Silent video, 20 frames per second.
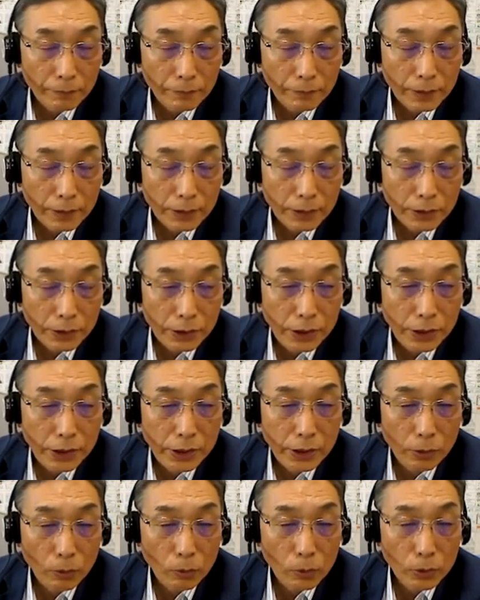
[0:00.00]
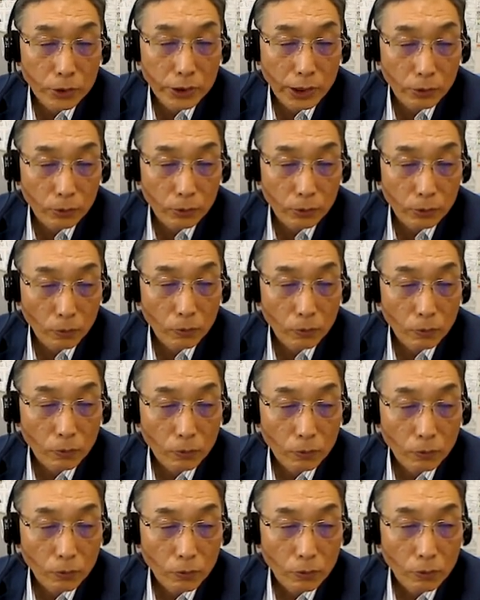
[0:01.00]
management and the
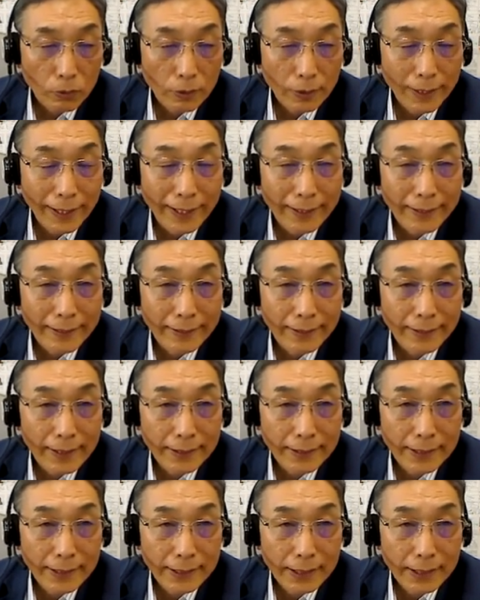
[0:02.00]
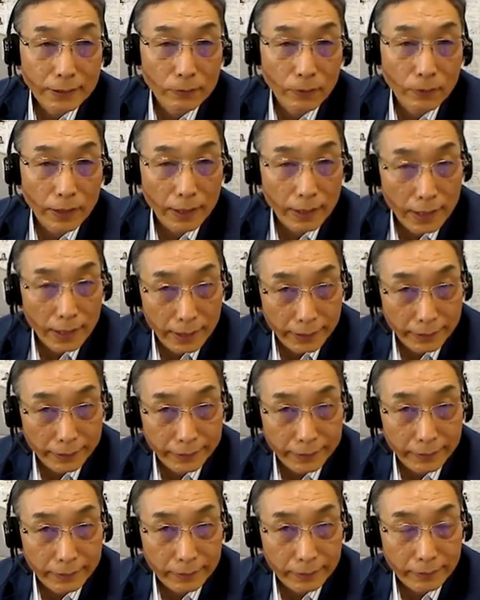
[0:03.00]
school management and
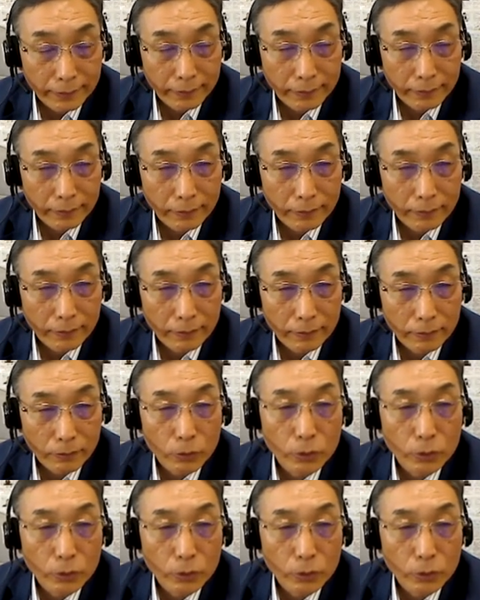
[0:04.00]
organizations.